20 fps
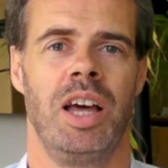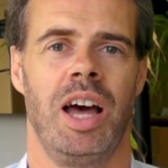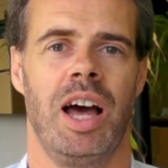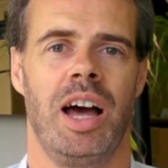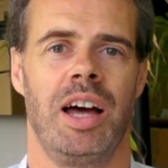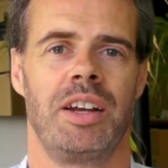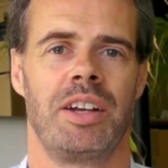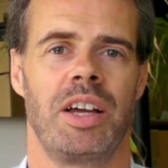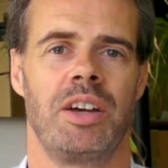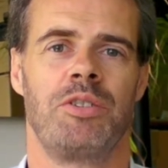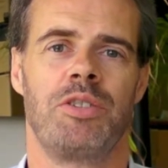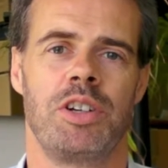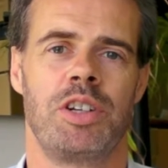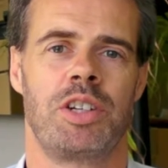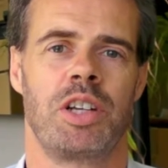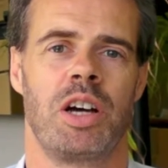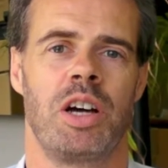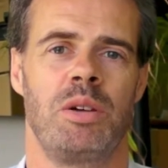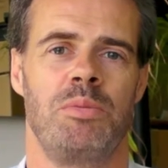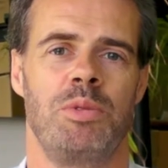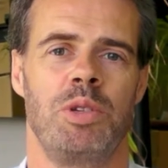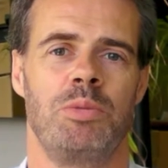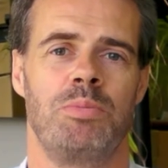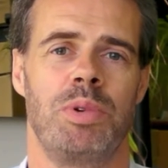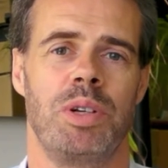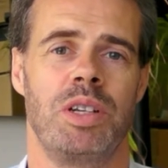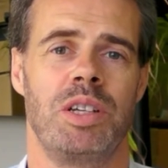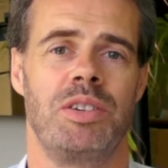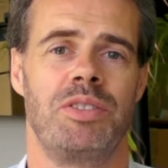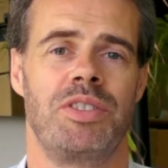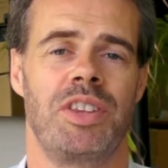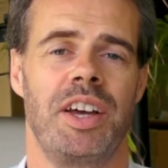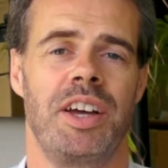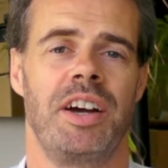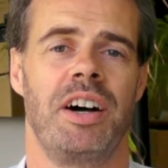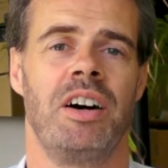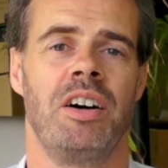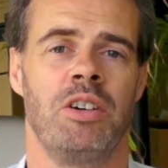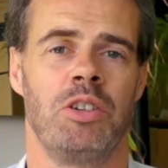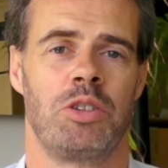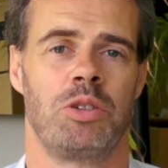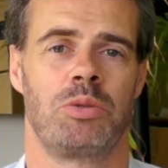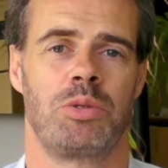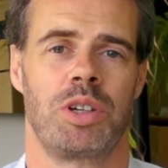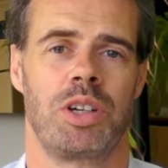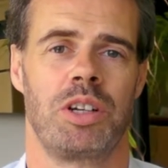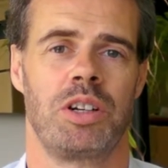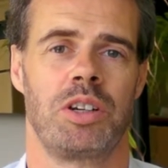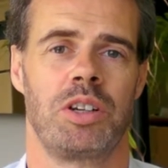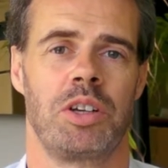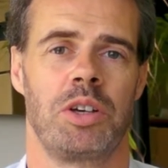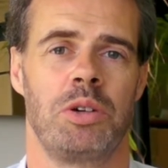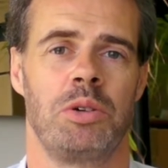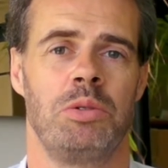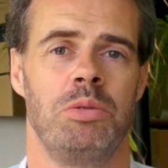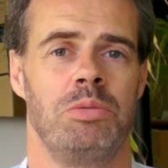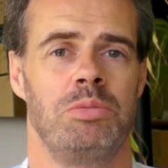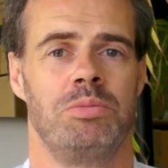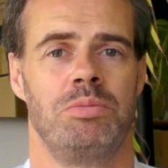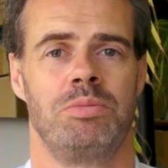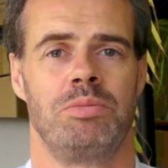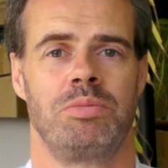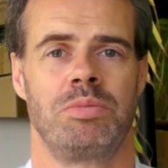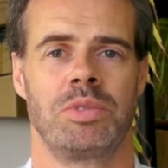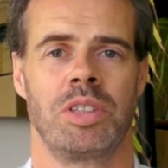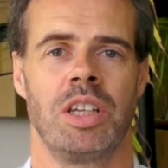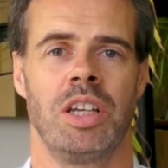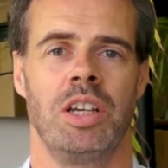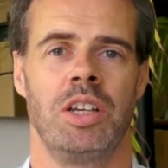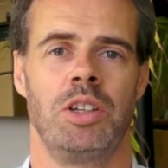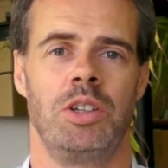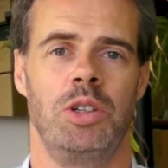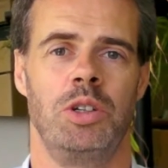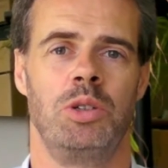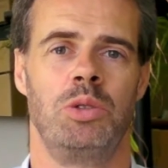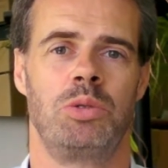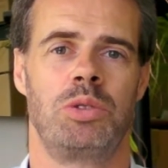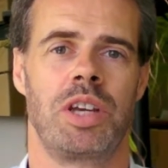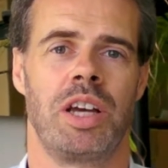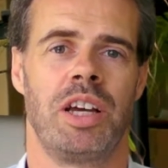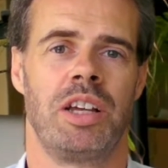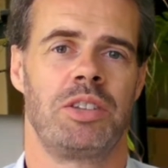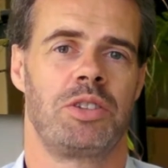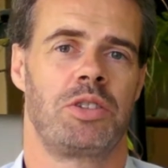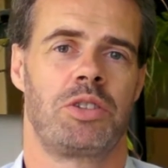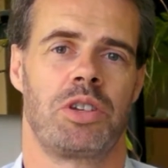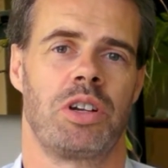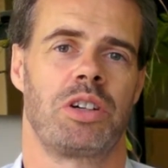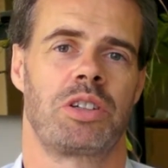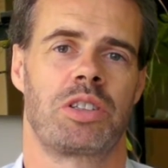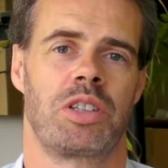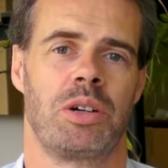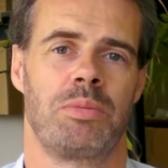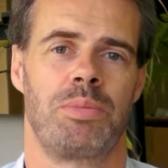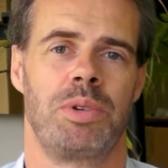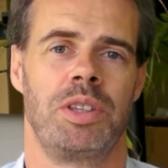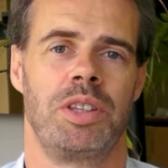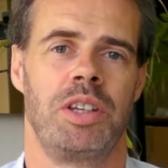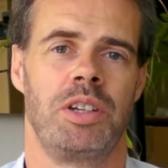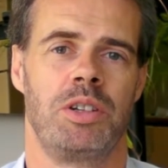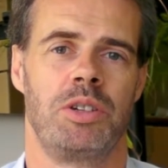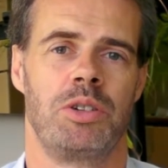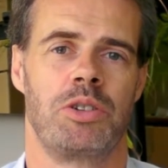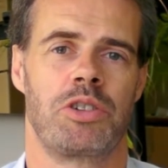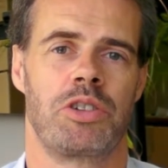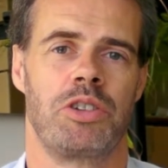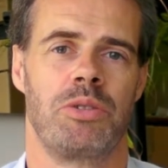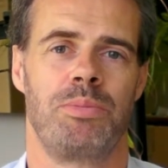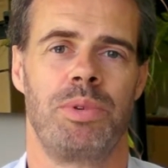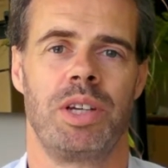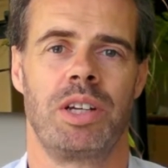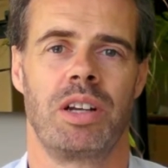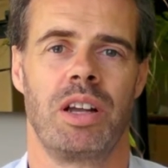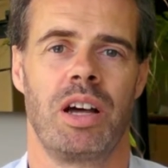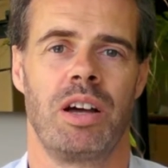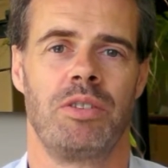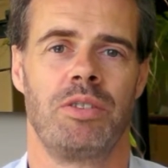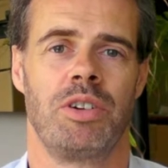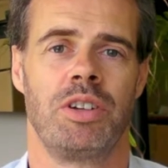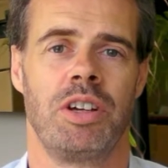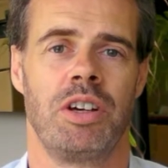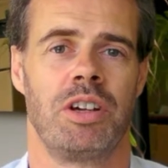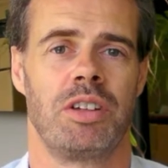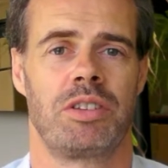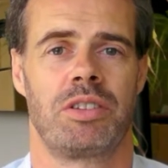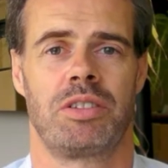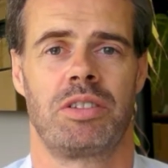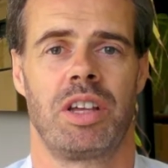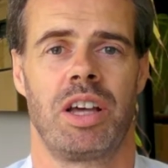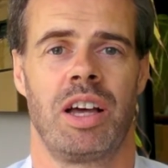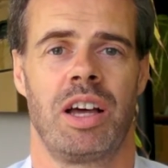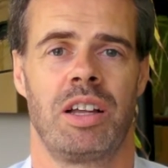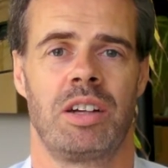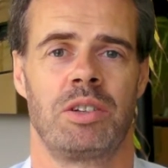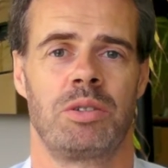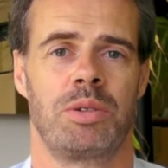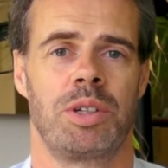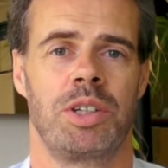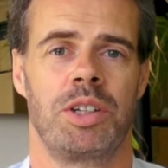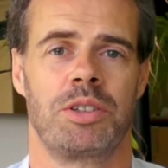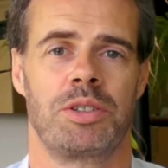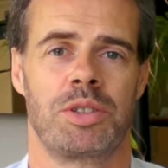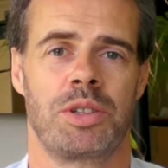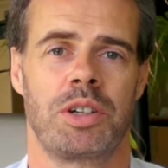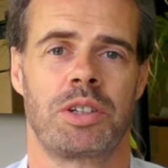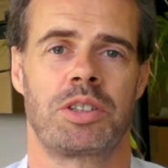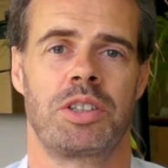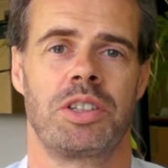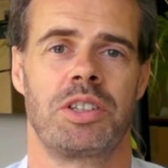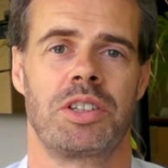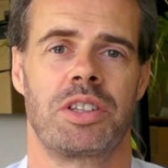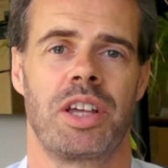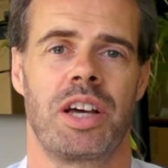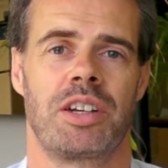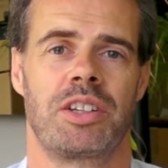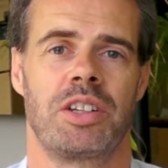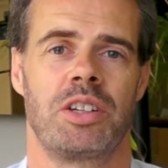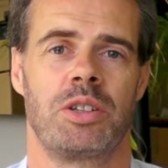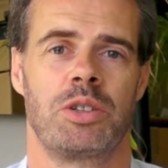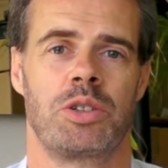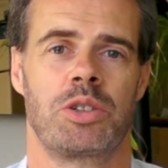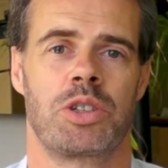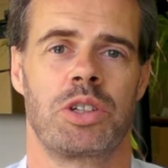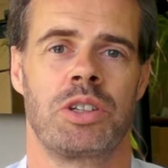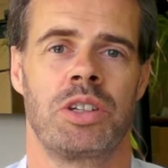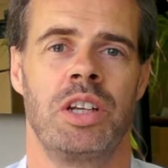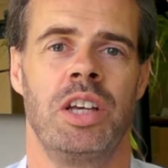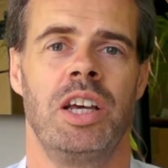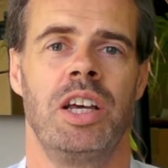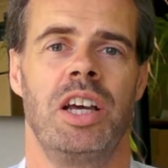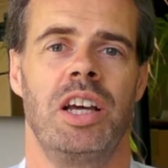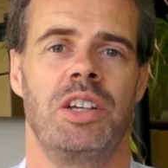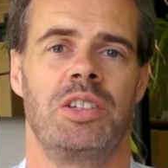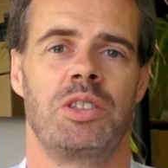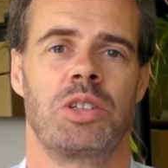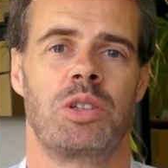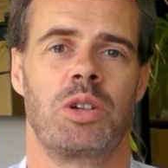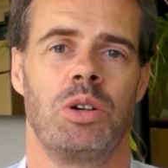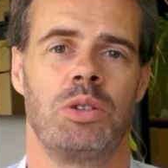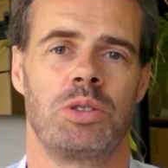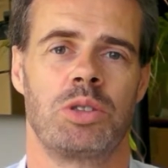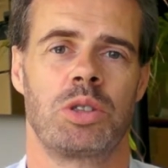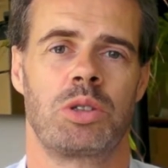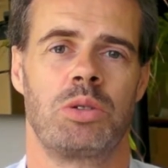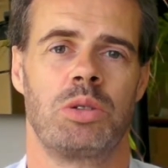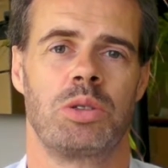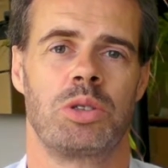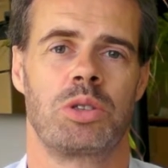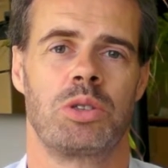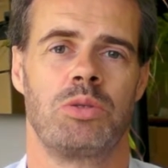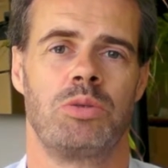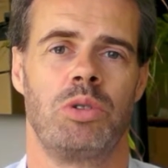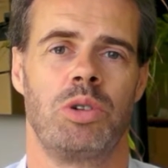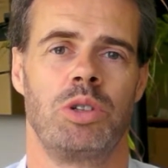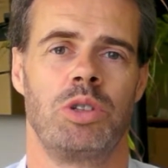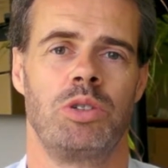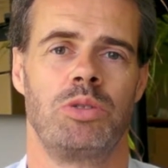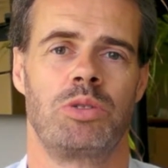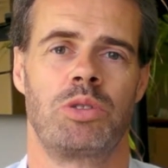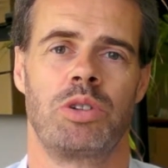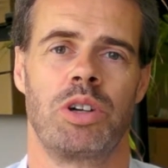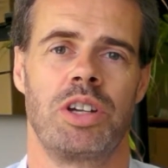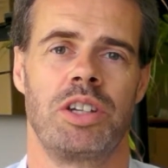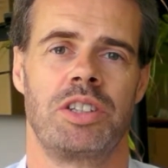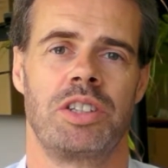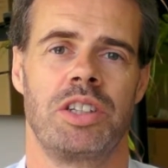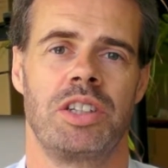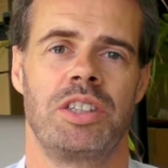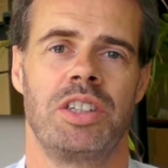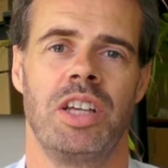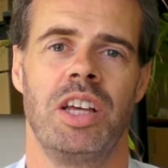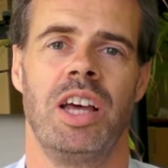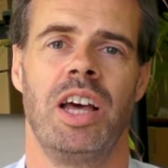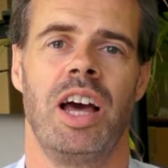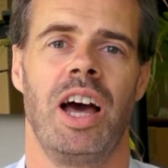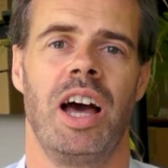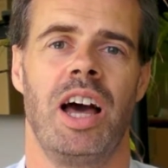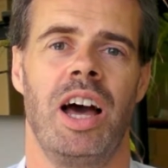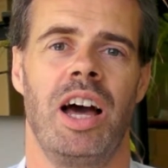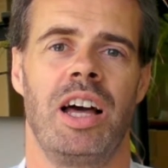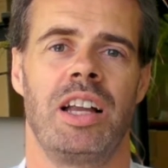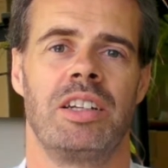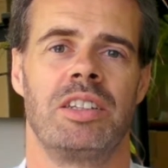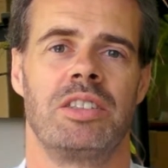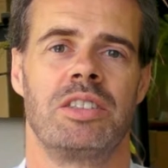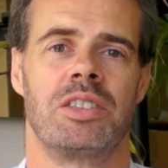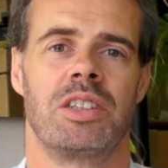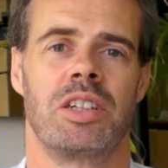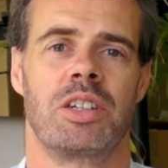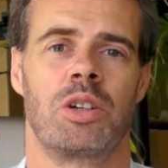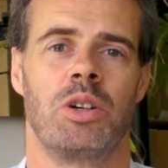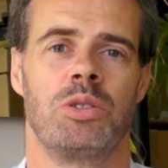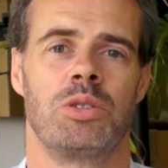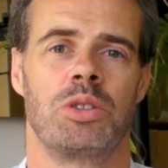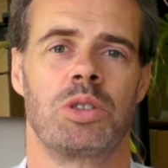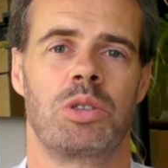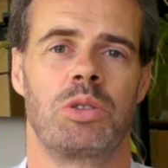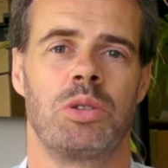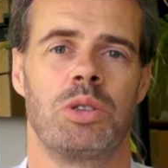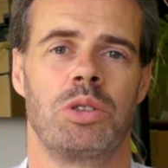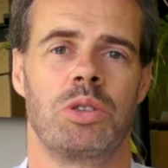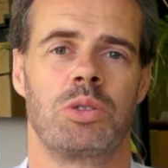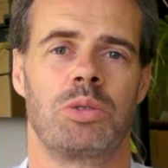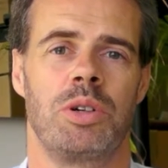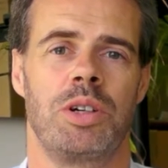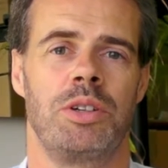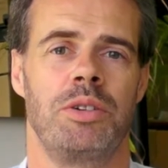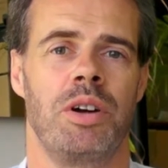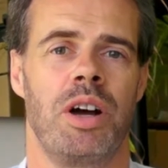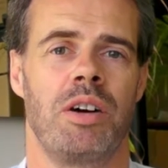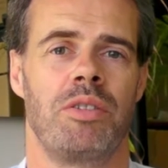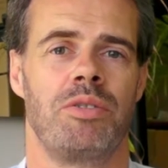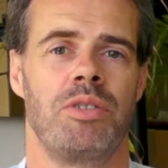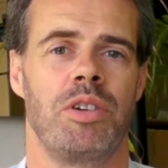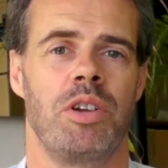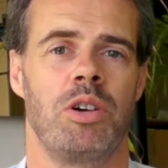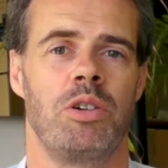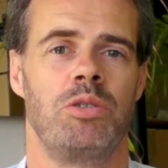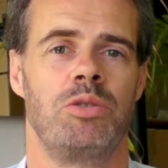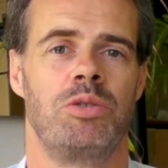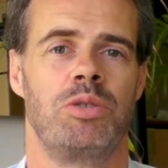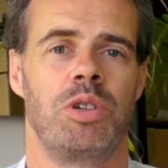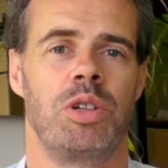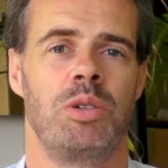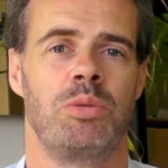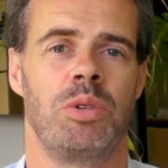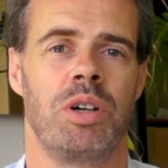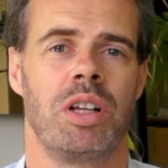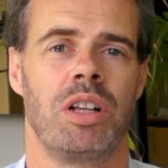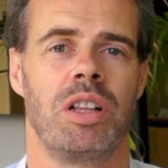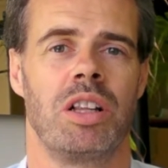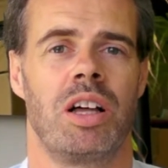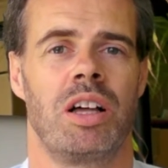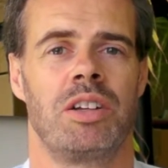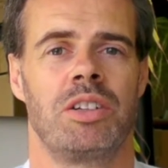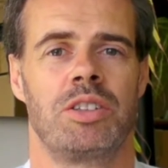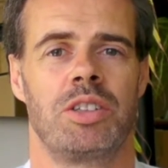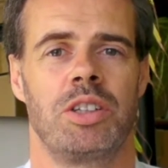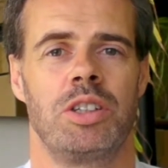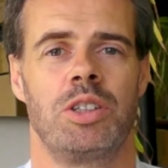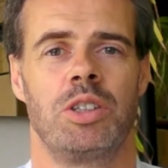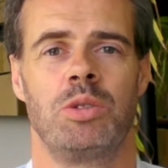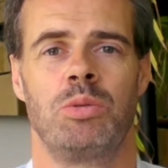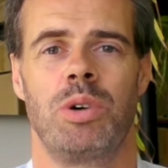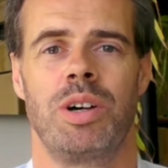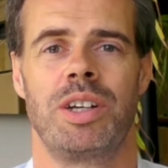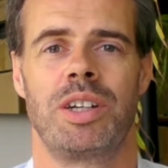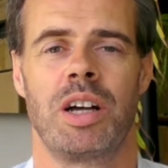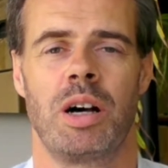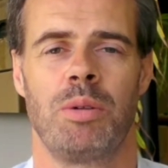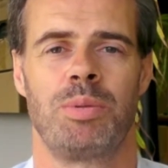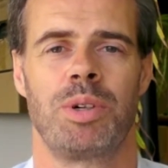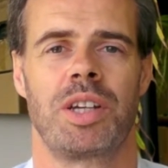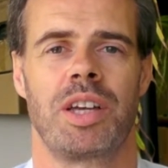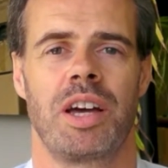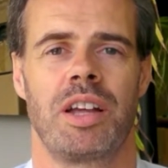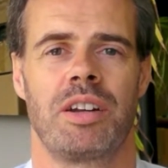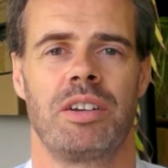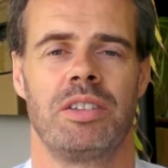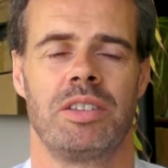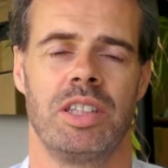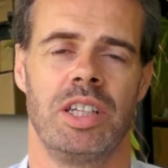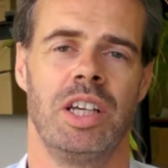And every time you believe they are the real you, you get sucked up in the illusion of being live on Earth. And when you're sucked into that illusion, it's a consequence of what you've created and a consequence where you have no free will until you wake up again.